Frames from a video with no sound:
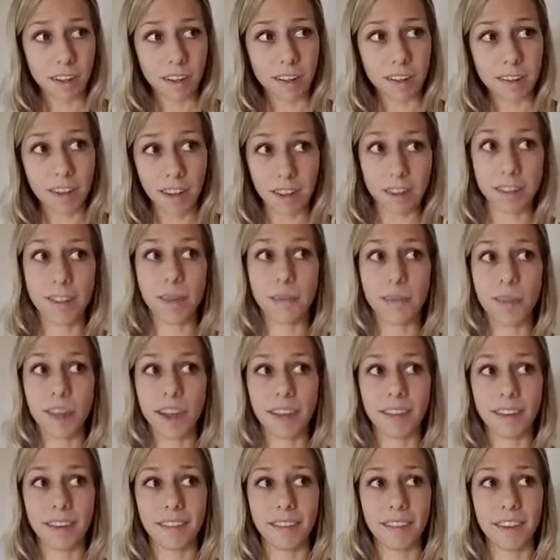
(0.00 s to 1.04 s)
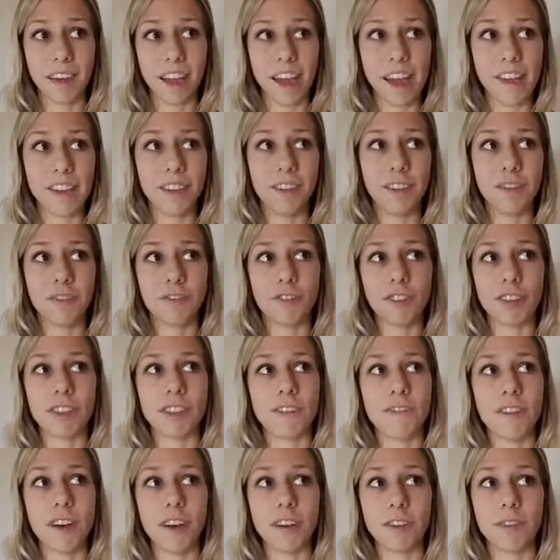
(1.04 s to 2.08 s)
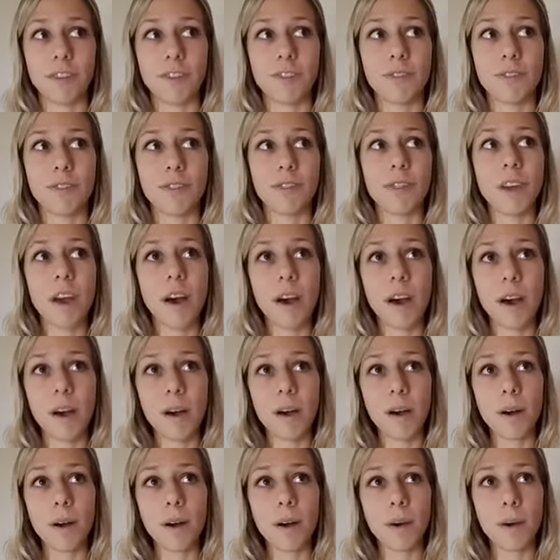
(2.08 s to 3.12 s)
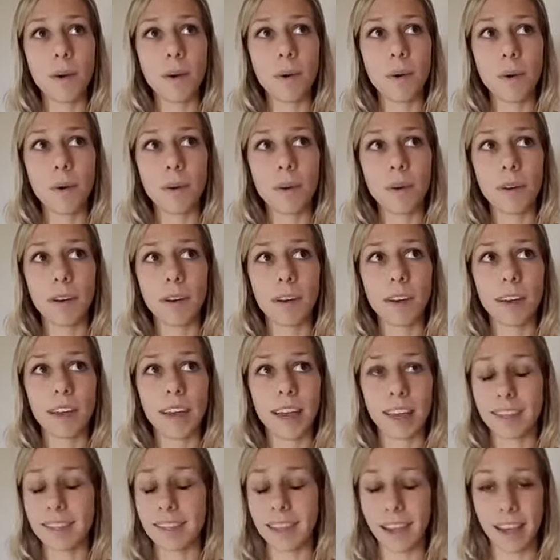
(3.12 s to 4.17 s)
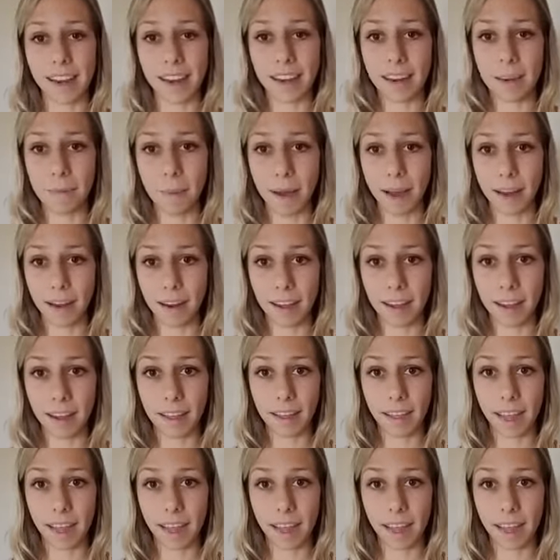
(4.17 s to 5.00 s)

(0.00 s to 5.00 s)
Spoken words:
done something and you've just felt so excited about it?